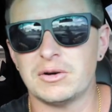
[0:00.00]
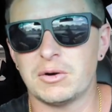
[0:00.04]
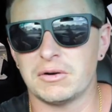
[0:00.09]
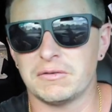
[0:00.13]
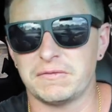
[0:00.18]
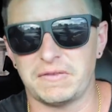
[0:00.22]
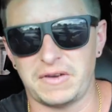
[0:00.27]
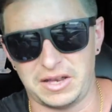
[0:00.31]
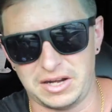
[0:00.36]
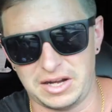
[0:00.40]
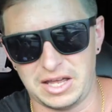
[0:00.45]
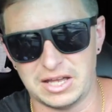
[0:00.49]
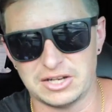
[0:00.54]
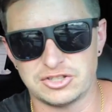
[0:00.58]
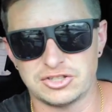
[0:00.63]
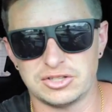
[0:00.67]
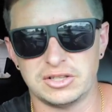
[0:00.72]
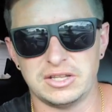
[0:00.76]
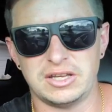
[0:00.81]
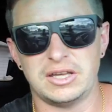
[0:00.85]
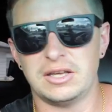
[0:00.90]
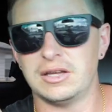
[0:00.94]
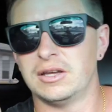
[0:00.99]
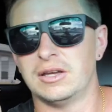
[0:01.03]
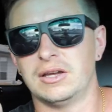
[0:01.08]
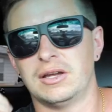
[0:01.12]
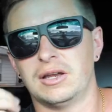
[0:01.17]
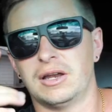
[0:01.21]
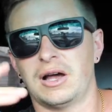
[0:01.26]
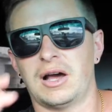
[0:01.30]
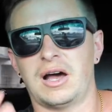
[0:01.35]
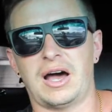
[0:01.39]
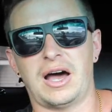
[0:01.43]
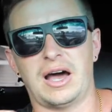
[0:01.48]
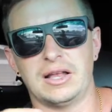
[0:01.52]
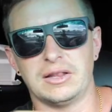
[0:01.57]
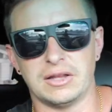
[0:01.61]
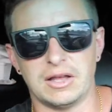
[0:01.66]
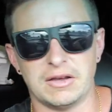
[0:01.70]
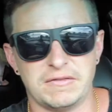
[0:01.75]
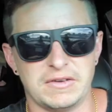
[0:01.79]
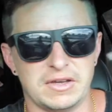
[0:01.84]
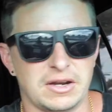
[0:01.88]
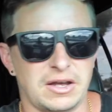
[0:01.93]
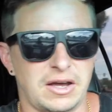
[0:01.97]
or financially, I
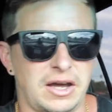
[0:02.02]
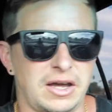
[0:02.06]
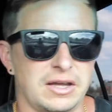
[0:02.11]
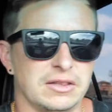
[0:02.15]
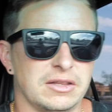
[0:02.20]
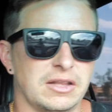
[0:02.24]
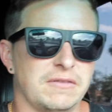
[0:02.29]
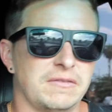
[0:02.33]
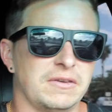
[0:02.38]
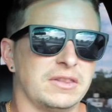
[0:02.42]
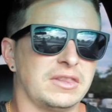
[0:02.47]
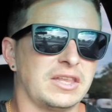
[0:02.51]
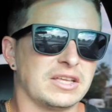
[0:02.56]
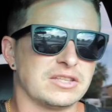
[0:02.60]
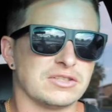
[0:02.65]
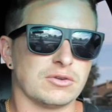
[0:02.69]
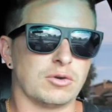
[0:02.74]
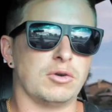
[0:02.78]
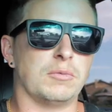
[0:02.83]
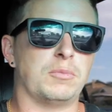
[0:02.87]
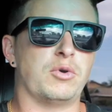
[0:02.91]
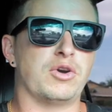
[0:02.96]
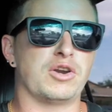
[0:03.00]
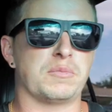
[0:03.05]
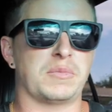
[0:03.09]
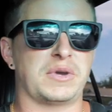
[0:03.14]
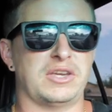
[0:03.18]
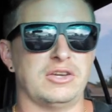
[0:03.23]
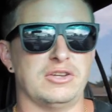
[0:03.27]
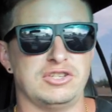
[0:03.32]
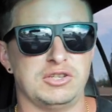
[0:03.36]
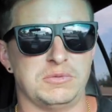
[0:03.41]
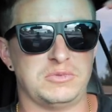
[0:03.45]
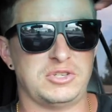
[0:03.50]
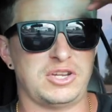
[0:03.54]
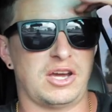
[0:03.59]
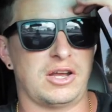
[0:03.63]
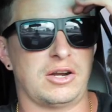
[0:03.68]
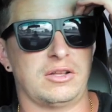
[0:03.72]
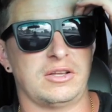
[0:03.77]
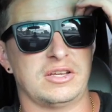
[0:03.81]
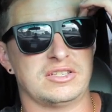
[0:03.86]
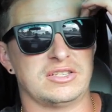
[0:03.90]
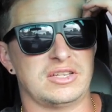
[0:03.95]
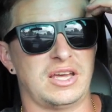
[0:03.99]
love it. I love it. That's the whole point of my YouTube
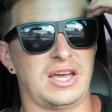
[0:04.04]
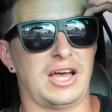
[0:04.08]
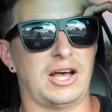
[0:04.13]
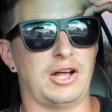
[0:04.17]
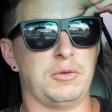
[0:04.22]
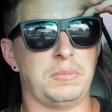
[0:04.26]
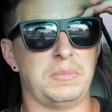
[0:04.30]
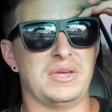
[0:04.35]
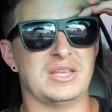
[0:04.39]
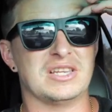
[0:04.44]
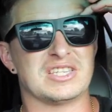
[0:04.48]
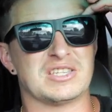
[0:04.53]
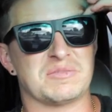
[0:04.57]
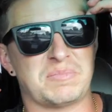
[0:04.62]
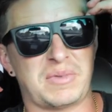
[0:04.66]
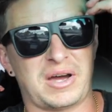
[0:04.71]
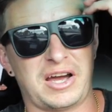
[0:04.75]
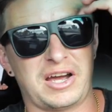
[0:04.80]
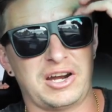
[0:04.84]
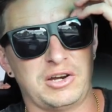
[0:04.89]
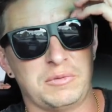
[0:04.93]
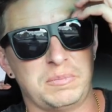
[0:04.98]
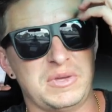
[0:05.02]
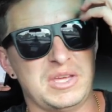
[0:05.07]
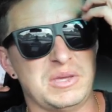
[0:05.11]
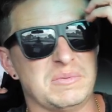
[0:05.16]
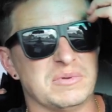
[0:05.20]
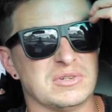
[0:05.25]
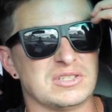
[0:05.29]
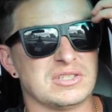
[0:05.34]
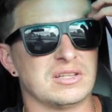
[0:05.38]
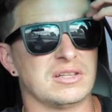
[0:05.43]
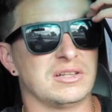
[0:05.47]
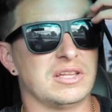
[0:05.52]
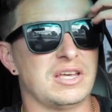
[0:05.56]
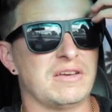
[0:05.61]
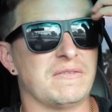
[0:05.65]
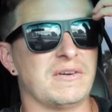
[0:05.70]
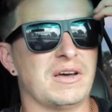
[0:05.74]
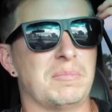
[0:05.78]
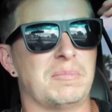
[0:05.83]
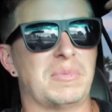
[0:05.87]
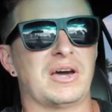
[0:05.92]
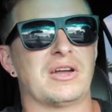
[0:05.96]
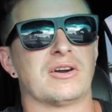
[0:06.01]
channel, is to help inspire people to live
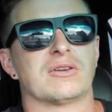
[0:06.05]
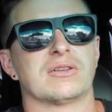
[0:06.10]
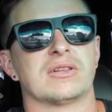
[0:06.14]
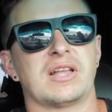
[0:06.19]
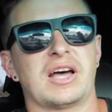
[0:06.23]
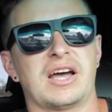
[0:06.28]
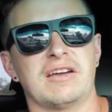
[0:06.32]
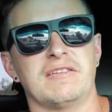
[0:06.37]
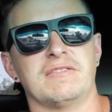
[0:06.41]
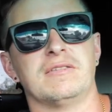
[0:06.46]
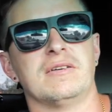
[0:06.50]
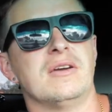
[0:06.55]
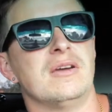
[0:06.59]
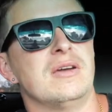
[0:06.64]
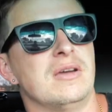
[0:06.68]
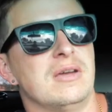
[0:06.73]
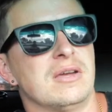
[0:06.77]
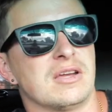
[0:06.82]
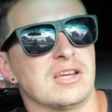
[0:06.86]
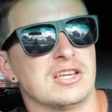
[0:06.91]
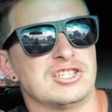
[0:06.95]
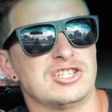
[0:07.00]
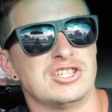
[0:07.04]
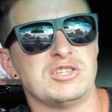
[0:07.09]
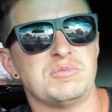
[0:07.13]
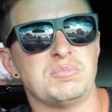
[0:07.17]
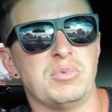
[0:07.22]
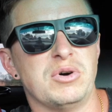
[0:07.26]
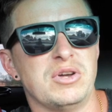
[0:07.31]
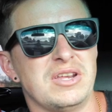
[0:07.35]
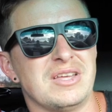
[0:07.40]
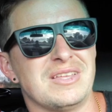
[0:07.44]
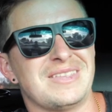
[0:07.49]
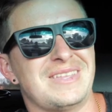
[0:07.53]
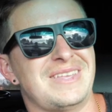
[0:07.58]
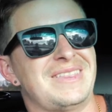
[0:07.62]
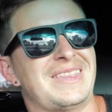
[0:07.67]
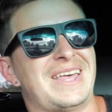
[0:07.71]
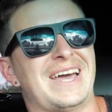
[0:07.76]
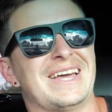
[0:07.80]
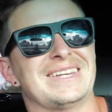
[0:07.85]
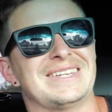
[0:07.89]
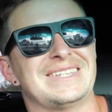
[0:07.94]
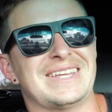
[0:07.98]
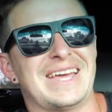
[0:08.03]
a better life. Because just putting in
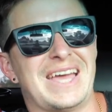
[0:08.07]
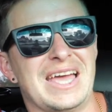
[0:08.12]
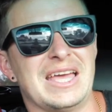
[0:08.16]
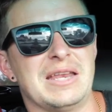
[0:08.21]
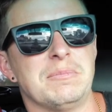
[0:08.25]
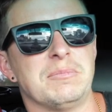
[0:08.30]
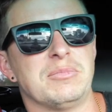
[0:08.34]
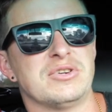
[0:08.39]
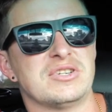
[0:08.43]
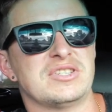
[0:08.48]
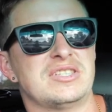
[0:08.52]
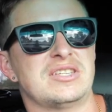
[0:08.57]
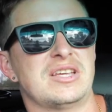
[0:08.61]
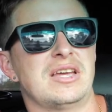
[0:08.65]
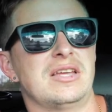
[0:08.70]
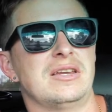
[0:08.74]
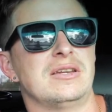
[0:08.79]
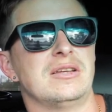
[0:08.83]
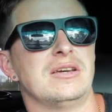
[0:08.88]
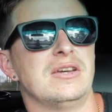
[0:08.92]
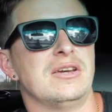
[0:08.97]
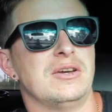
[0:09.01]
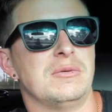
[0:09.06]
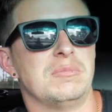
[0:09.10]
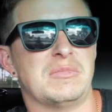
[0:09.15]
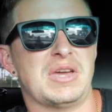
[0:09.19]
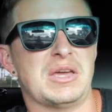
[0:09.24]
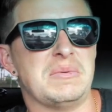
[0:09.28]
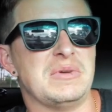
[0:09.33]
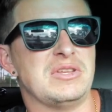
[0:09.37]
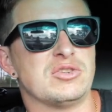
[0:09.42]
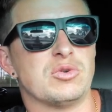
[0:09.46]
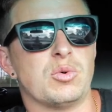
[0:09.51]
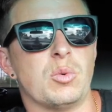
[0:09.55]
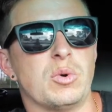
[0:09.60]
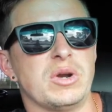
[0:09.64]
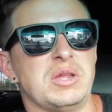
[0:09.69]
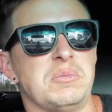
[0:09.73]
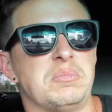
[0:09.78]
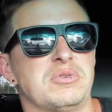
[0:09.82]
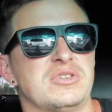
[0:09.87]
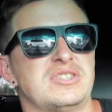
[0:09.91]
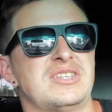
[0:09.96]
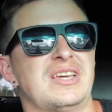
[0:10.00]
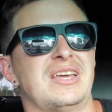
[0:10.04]
that 10%, maybe
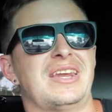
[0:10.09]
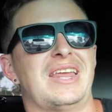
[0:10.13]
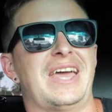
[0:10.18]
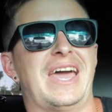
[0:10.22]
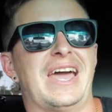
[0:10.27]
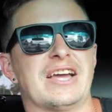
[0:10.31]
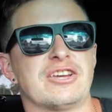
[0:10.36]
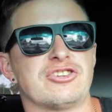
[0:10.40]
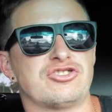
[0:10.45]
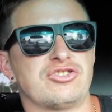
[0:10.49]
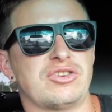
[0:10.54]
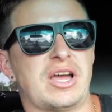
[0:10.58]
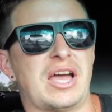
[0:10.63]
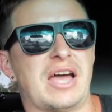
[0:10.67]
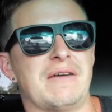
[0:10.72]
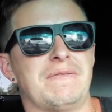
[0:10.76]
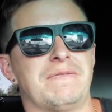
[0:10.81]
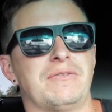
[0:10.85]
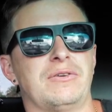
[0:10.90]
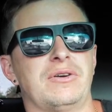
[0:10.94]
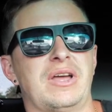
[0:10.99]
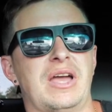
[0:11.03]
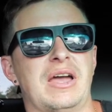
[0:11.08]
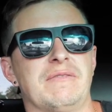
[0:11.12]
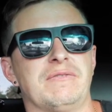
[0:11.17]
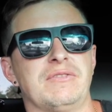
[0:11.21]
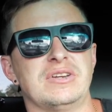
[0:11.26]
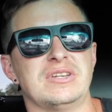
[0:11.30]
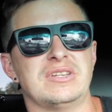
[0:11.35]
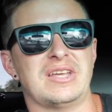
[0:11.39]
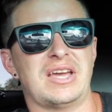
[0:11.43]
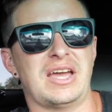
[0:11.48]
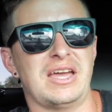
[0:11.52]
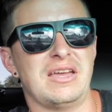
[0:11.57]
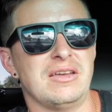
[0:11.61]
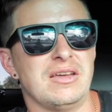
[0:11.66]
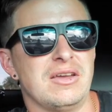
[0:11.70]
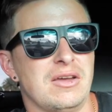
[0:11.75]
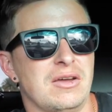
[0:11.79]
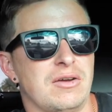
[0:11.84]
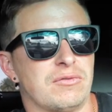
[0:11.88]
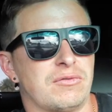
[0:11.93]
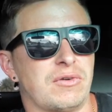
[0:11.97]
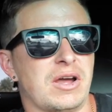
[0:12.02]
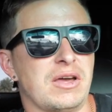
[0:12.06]
20% extra effort every day,
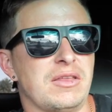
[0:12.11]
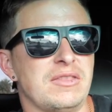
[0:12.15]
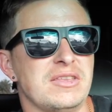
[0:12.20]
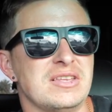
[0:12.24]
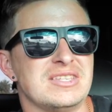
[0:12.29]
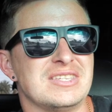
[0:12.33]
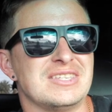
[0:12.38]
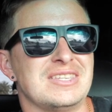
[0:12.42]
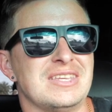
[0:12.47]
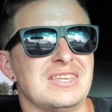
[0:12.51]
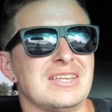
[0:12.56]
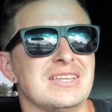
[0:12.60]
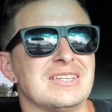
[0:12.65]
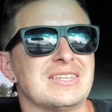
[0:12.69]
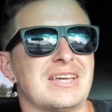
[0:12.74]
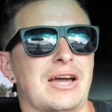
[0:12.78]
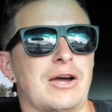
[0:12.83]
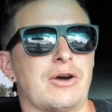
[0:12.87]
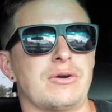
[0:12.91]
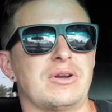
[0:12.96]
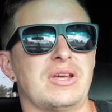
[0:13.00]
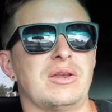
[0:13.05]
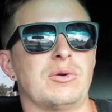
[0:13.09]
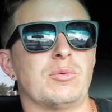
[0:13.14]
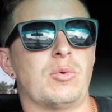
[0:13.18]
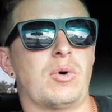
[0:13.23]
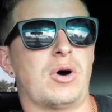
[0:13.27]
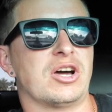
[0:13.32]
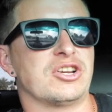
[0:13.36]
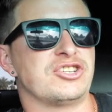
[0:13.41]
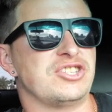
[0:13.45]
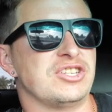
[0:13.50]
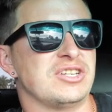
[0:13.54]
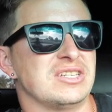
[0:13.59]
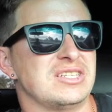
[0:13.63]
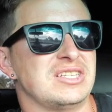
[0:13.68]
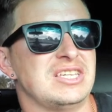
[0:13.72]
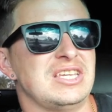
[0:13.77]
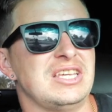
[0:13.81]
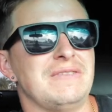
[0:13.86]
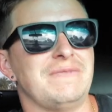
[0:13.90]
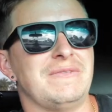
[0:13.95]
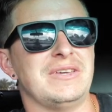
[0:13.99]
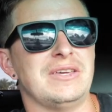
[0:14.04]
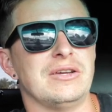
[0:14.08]
rather than sitting down and watching
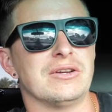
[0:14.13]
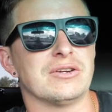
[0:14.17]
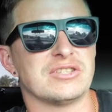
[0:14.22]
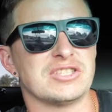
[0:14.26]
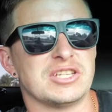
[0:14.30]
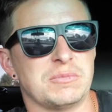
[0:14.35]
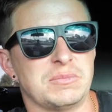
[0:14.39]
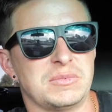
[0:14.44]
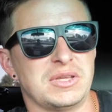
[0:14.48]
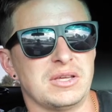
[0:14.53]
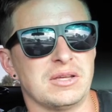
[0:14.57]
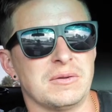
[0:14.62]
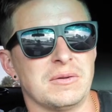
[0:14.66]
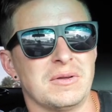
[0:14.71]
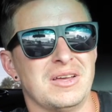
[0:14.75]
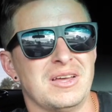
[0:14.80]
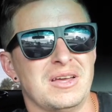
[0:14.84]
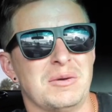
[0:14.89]
TV or something,